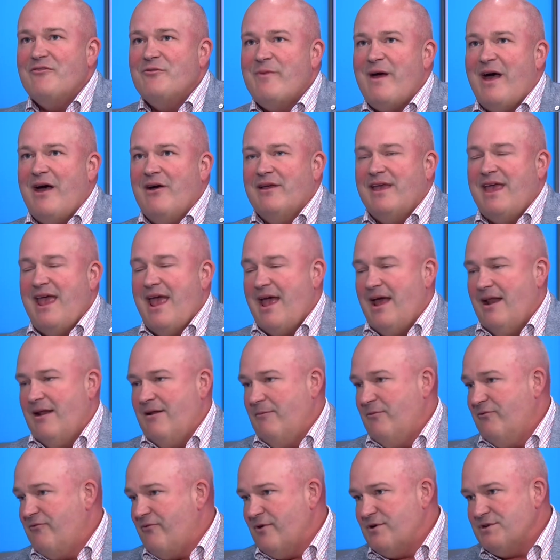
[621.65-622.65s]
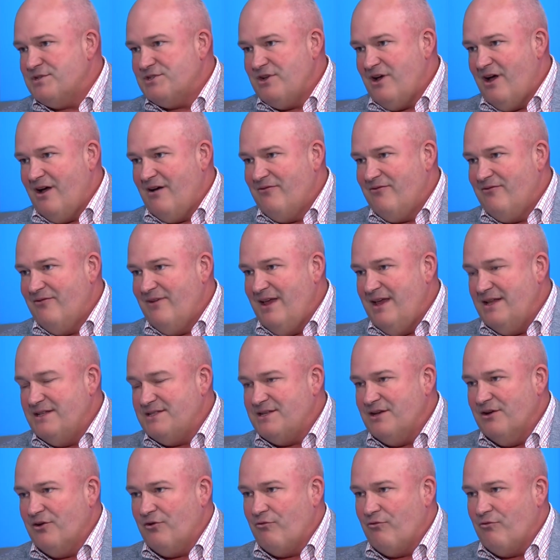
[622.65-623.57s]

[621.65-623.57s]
about Cannes, I mean, first off, it's a